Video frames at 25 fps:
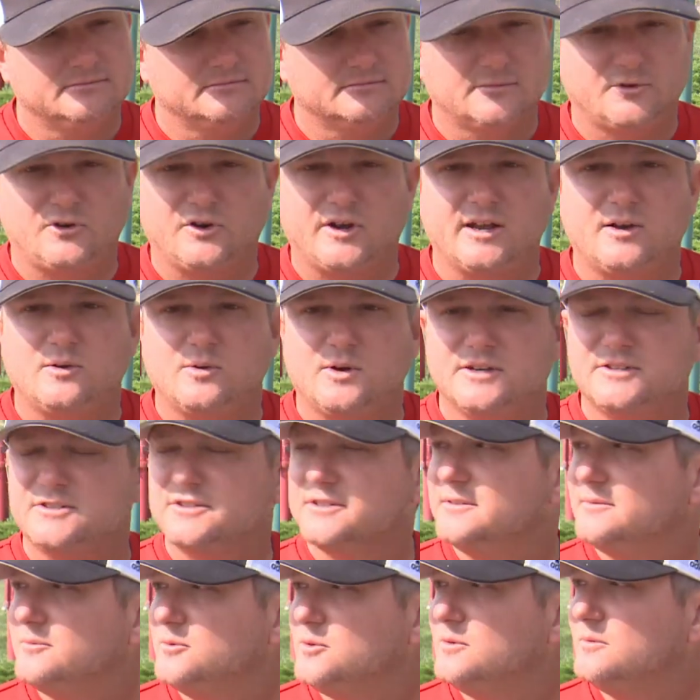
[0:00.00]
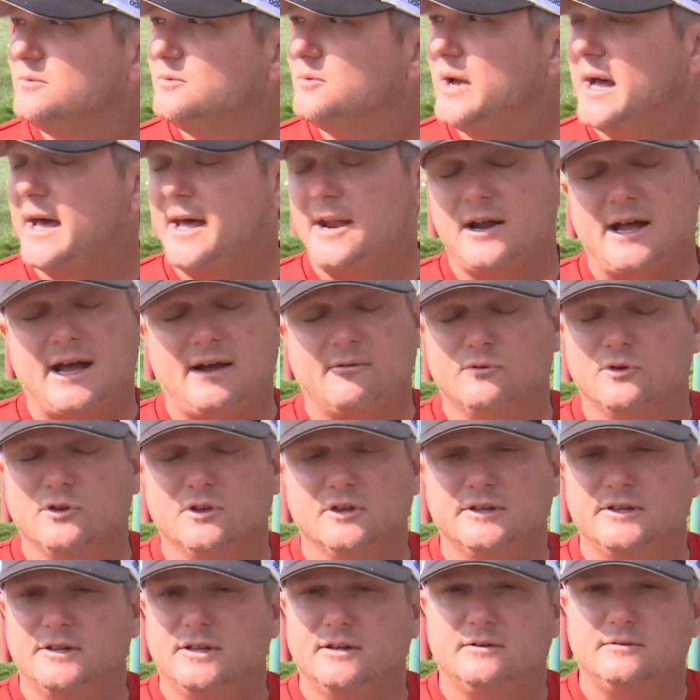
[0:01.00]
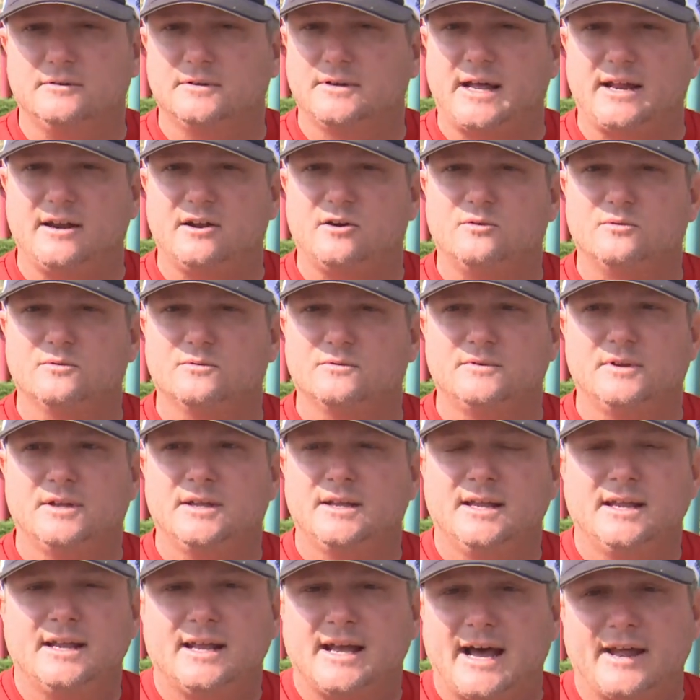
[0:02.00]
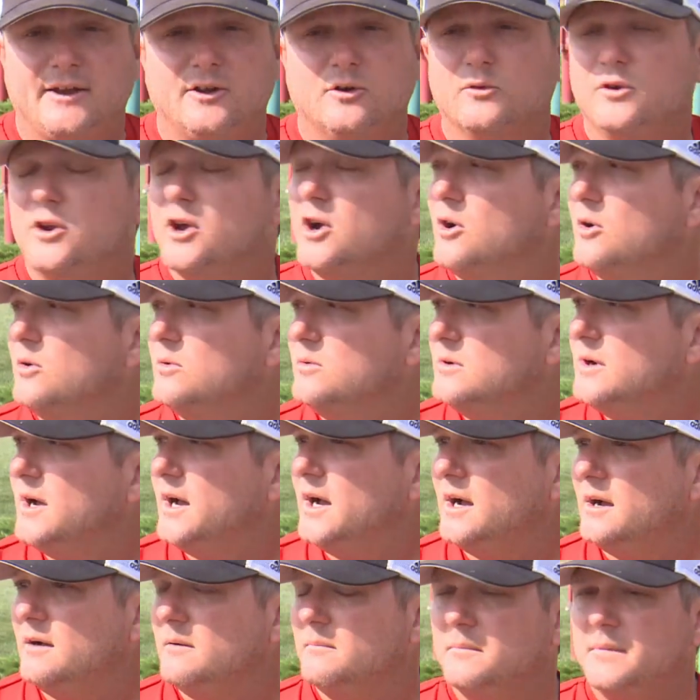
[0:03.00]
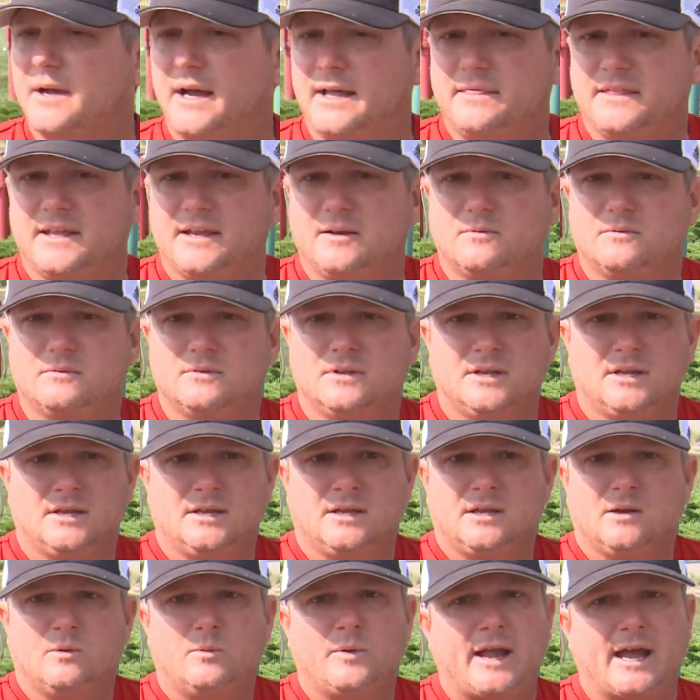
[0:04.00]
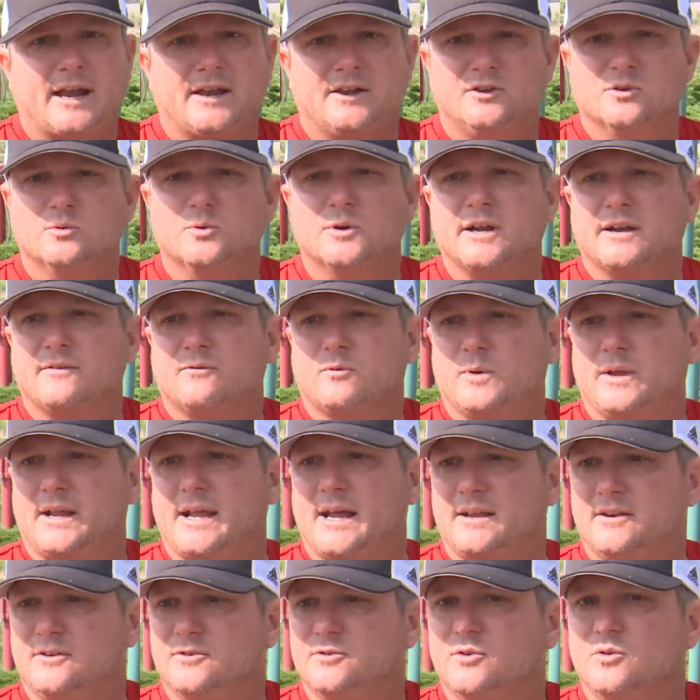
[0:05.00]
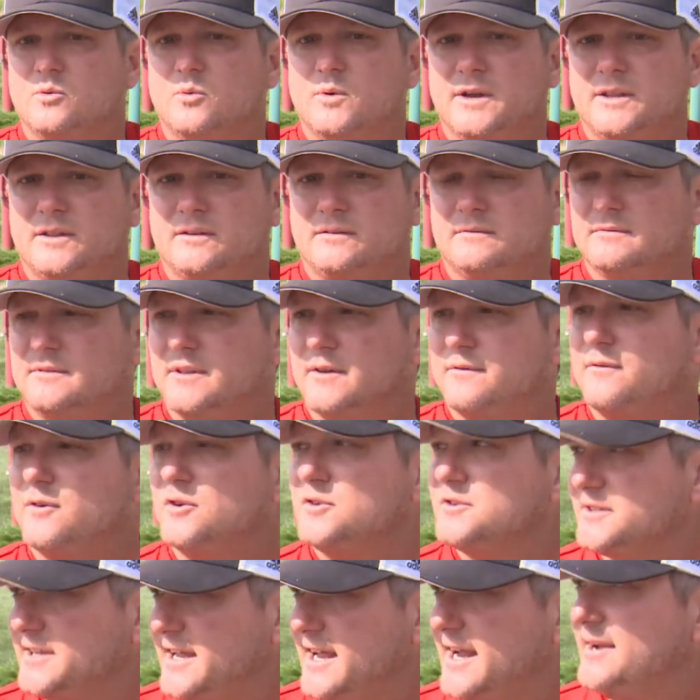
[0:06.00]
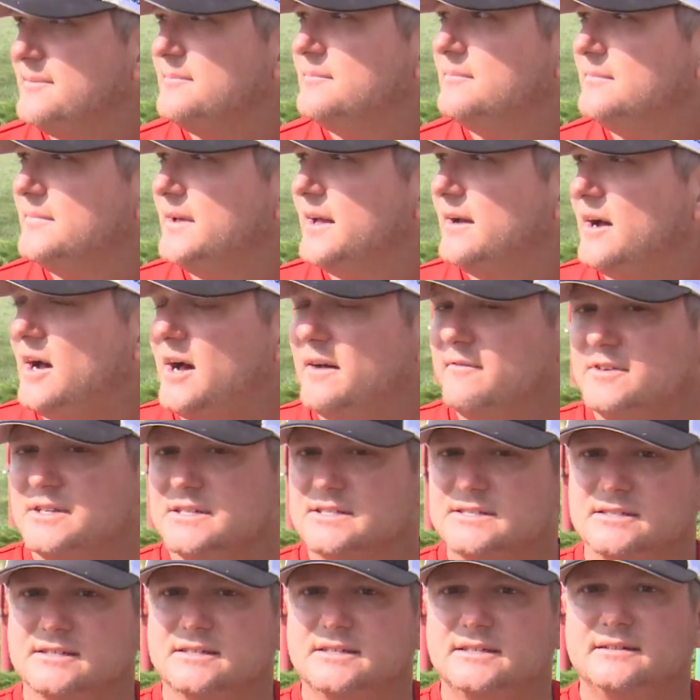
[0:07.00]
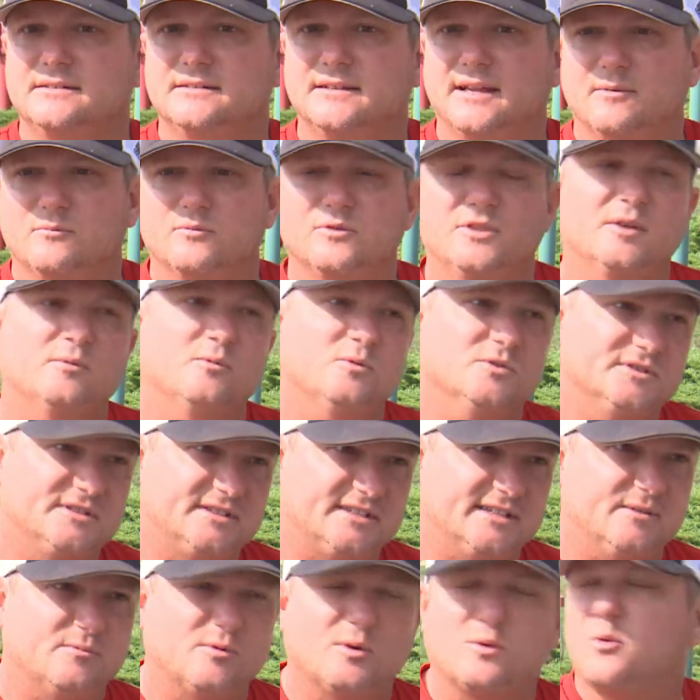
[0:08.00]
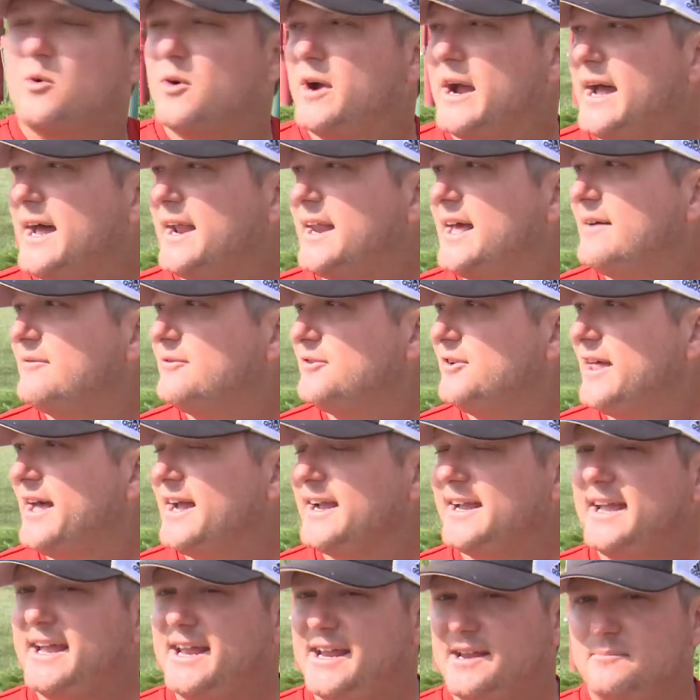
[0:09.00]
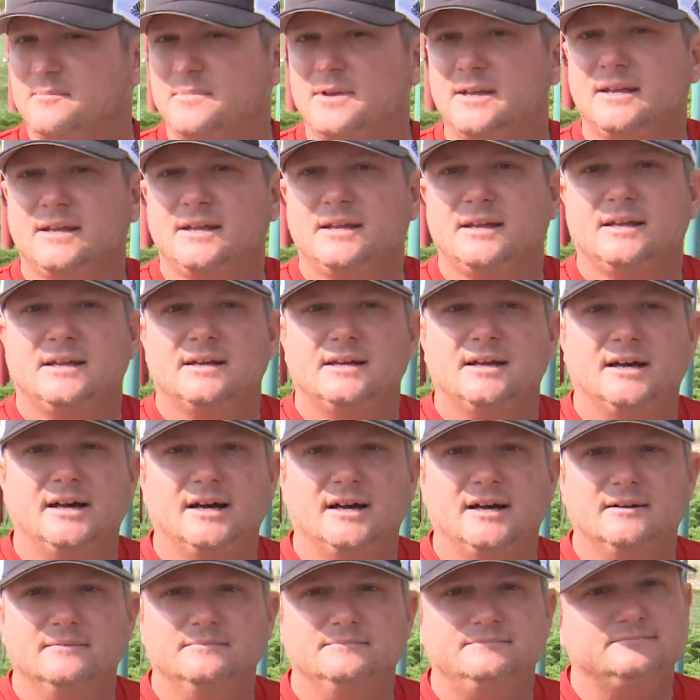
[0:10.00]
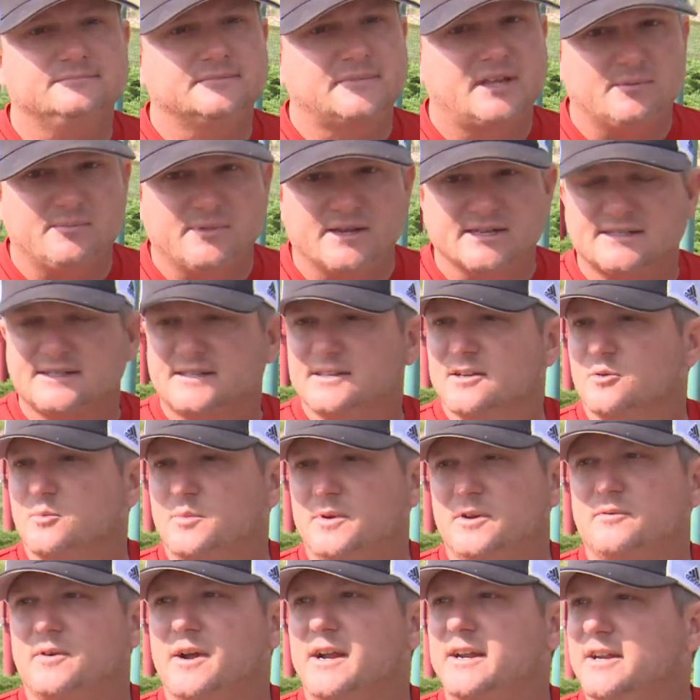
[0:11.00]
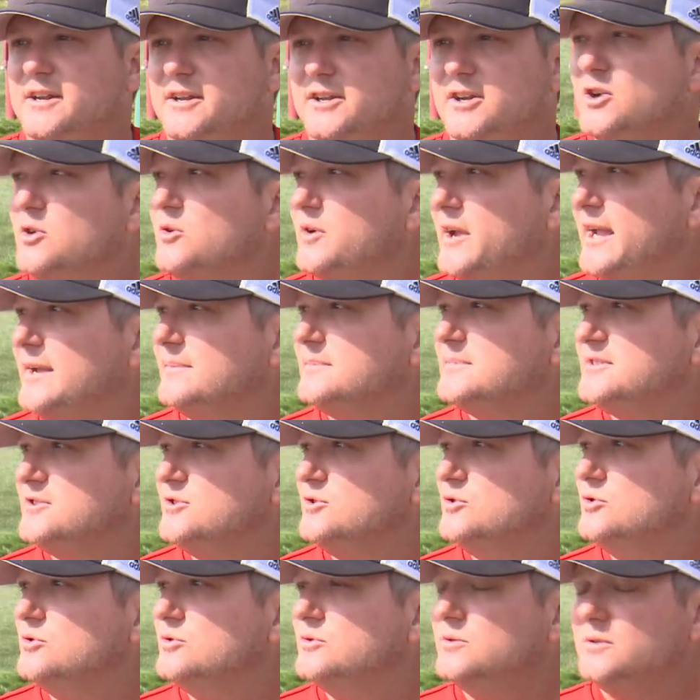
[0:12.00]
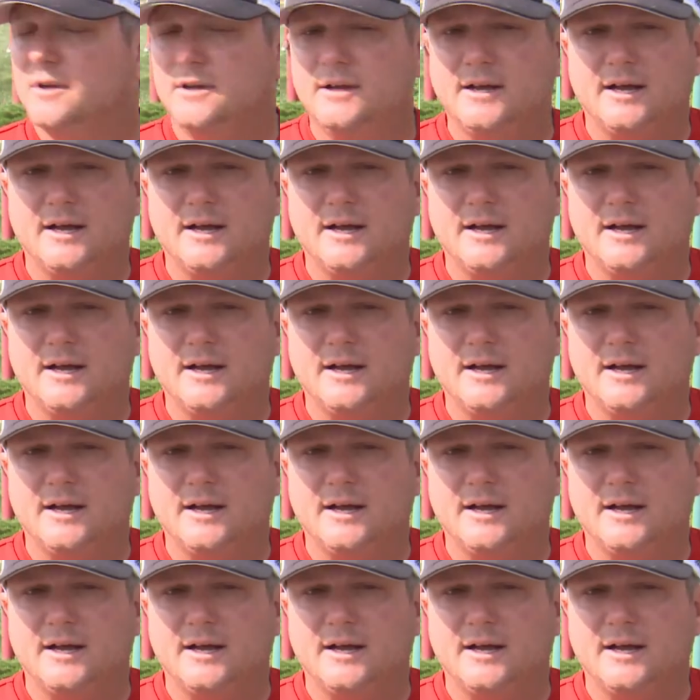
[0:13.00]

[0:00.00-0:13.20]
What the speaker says: Great question. Well, I really don't know. I think we got to do whatever we got to do to win the first game, obviously, and then we'll see where we're at after that game. Kaminsky will be ready to go game two.